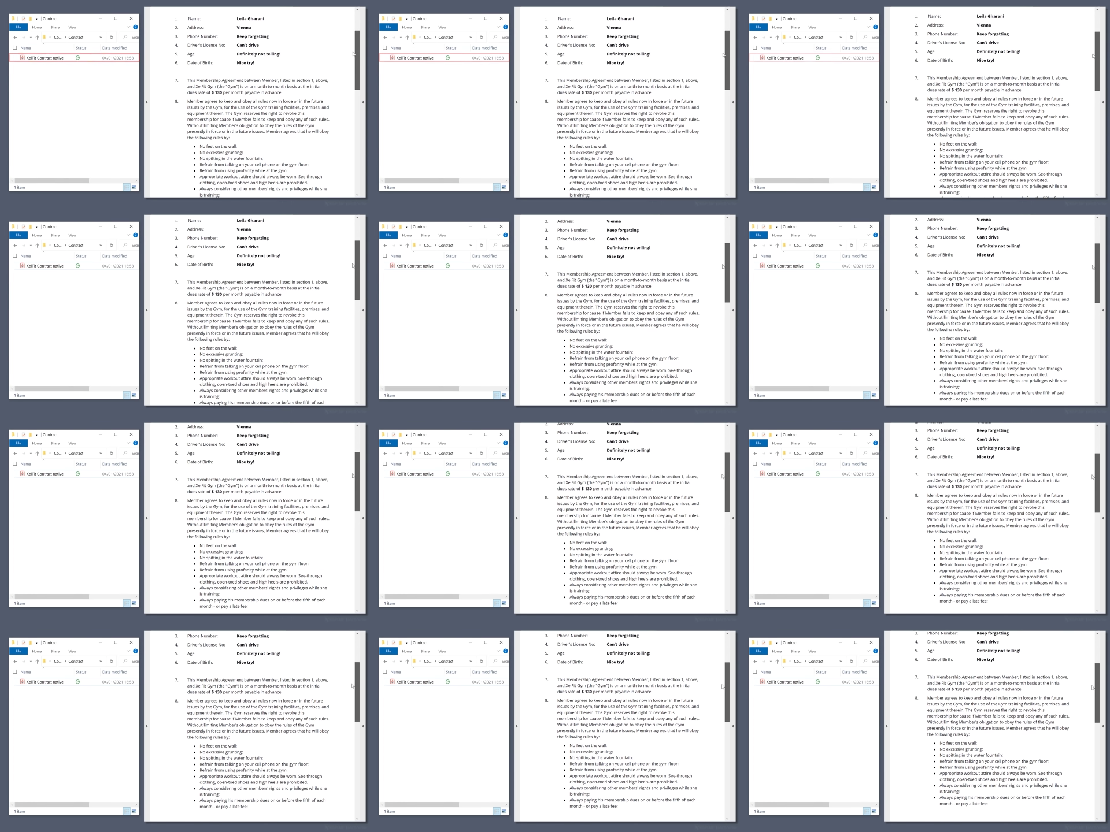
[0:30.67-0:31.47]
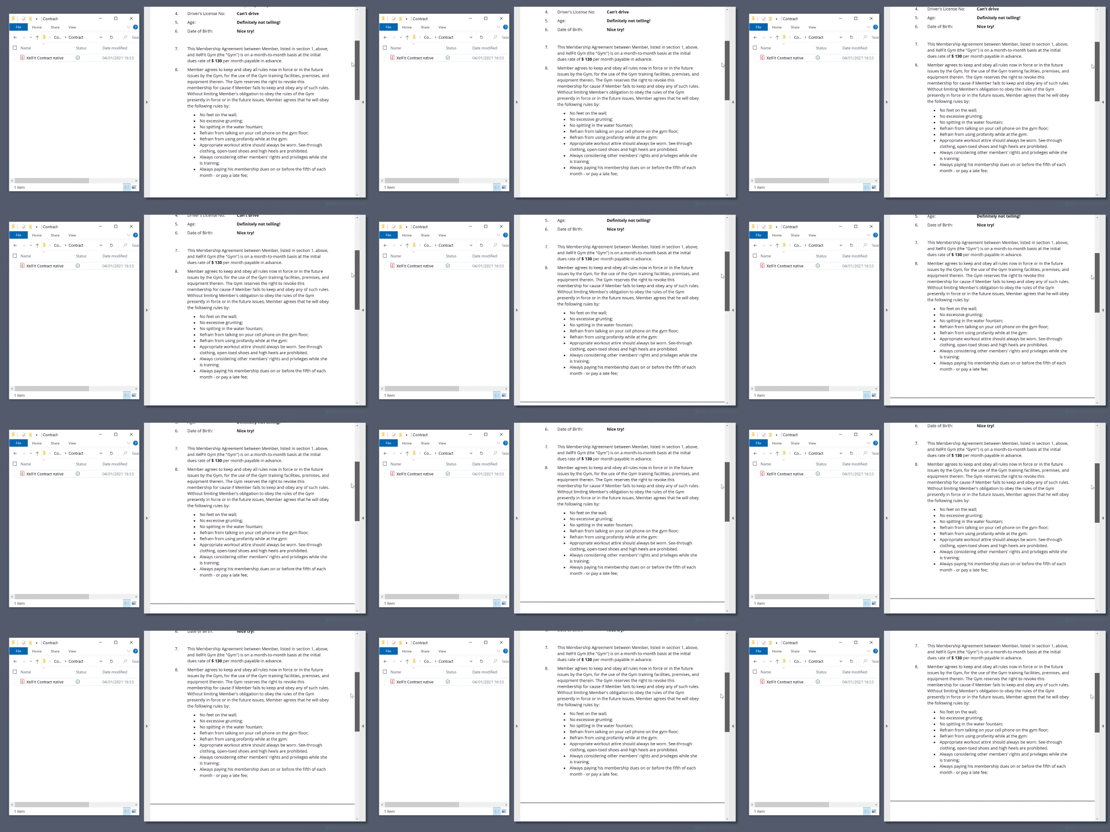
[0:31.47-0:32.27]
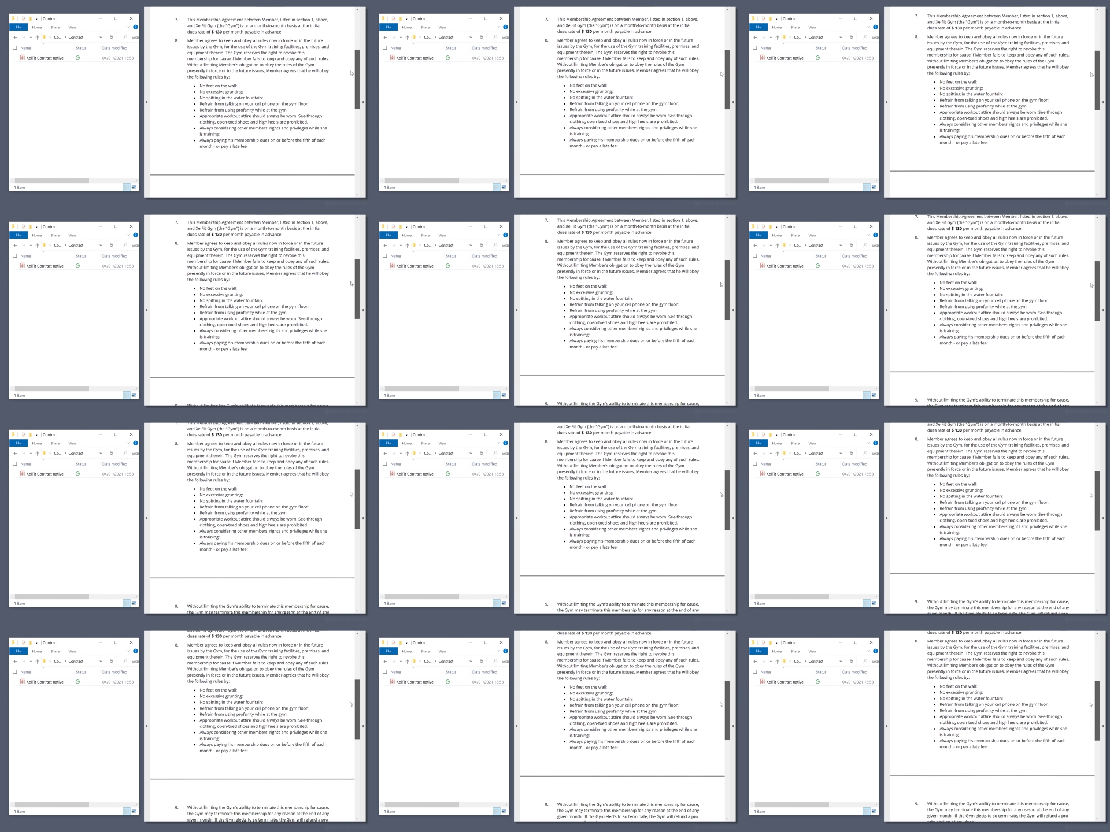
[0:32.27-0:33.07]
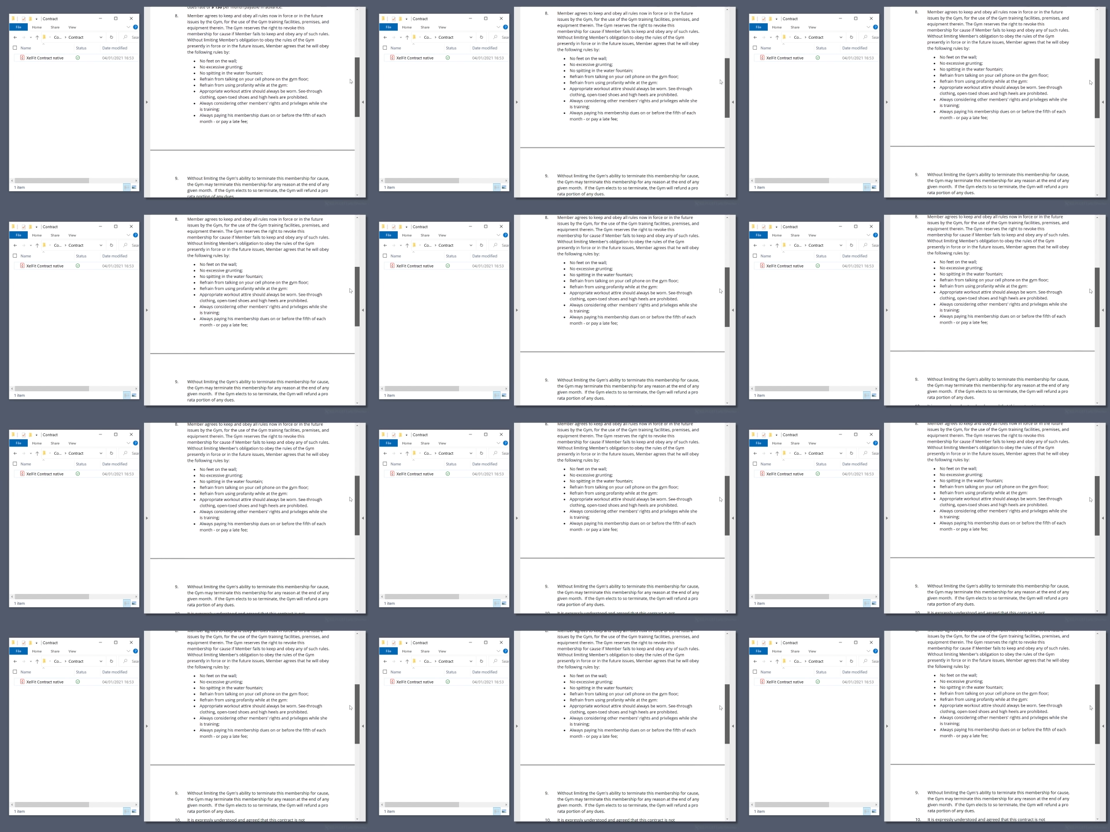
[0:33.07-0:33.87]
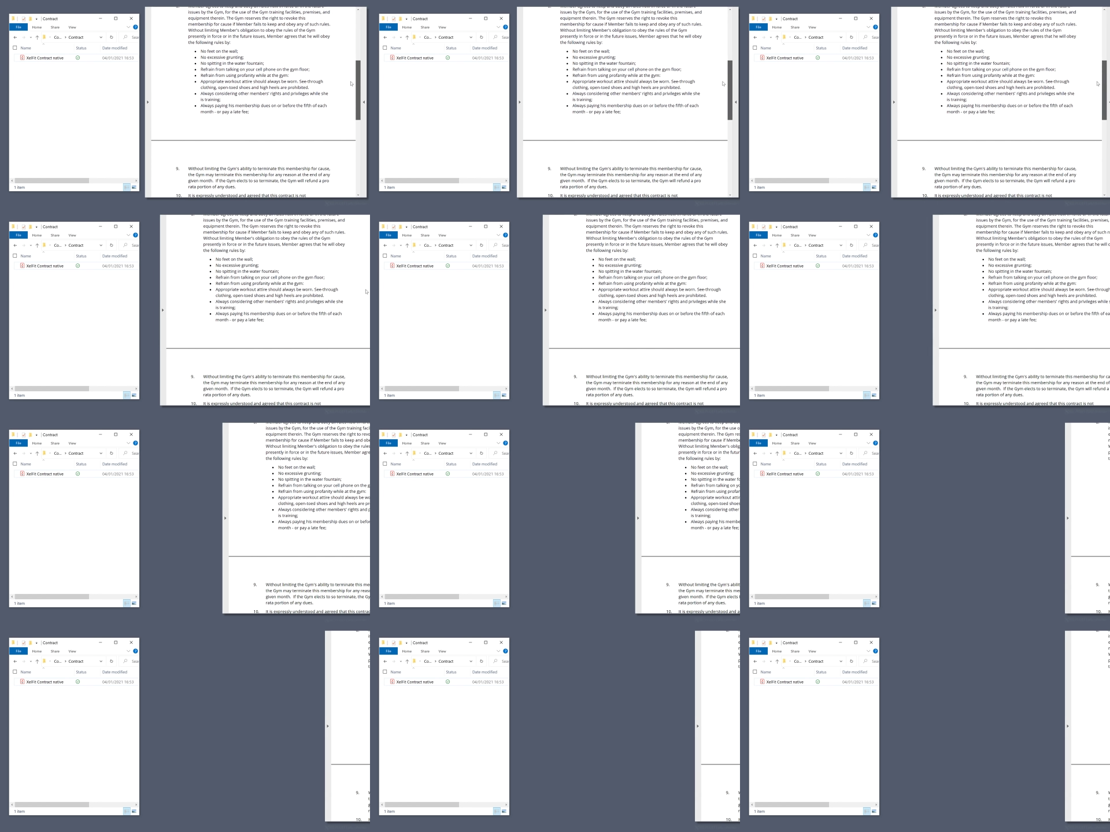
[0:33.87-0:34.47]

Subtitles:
No face is visible, so there are no lips to read.